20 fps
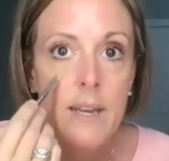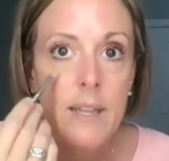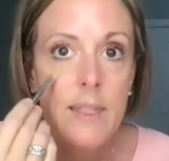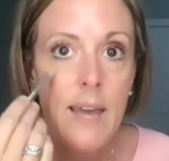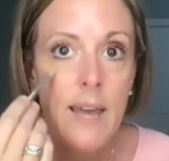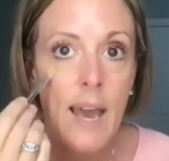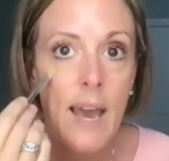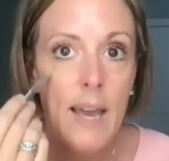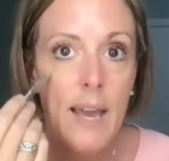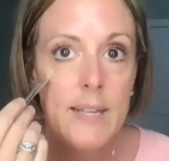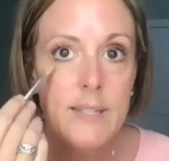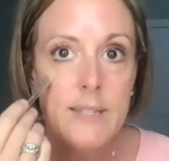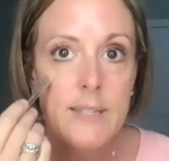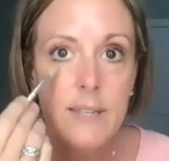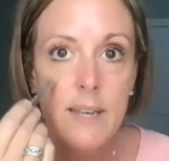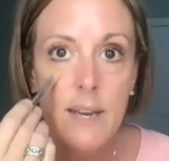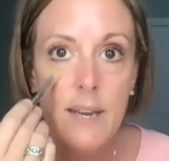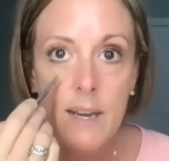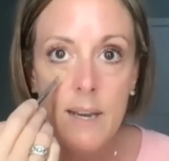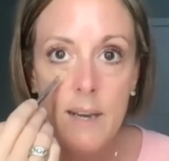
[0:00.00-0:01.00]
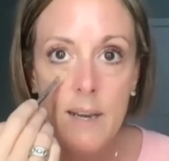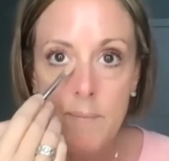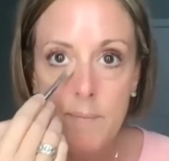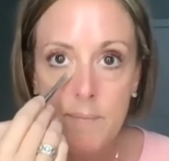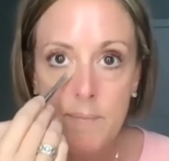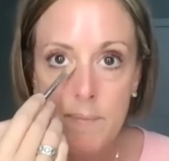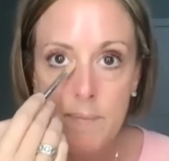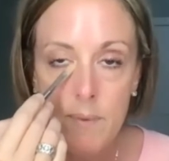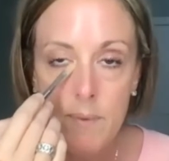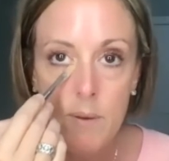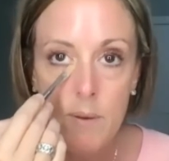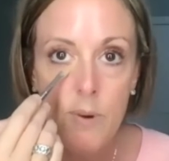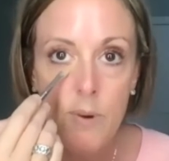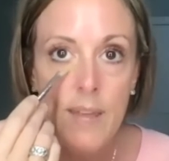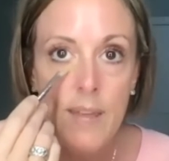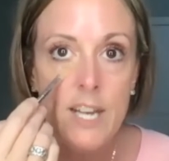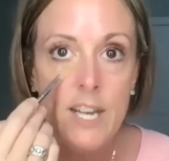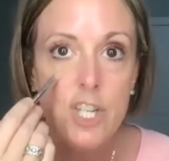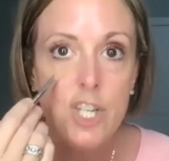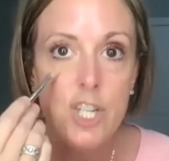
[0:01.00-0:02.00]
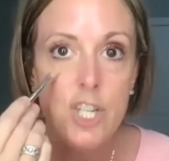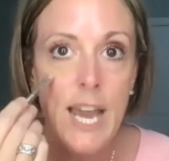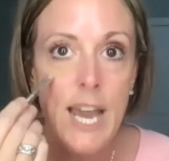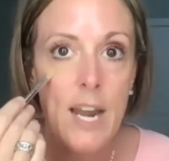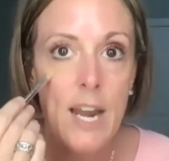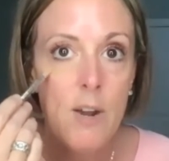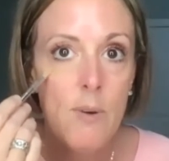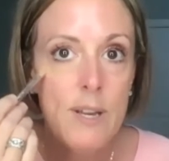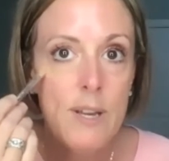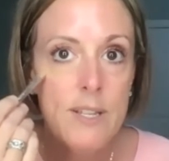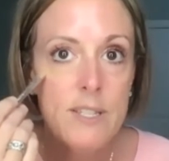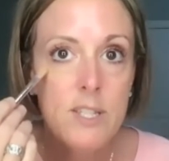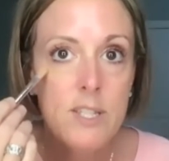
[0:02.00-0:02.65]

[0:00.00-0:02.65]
that where that shadow is.